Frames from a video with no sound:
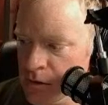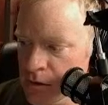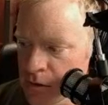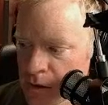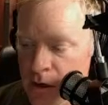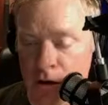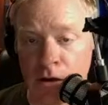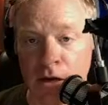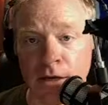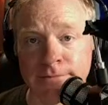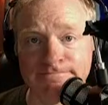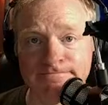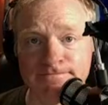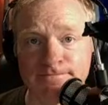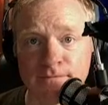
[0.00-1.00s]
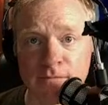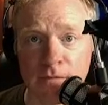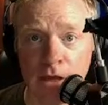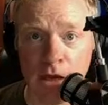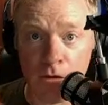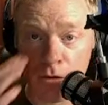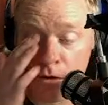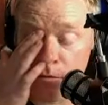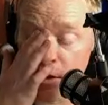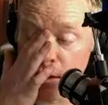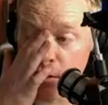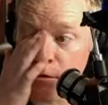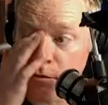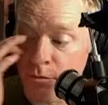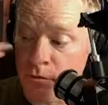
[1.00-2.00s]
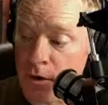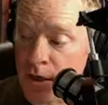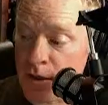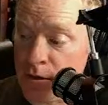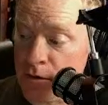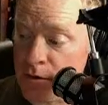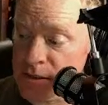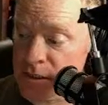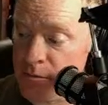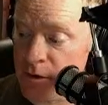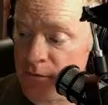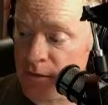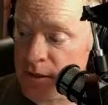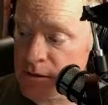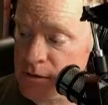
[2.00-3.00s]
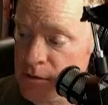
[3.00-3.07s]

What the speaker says: All right, now we're back on OpenRocket. You can see my face.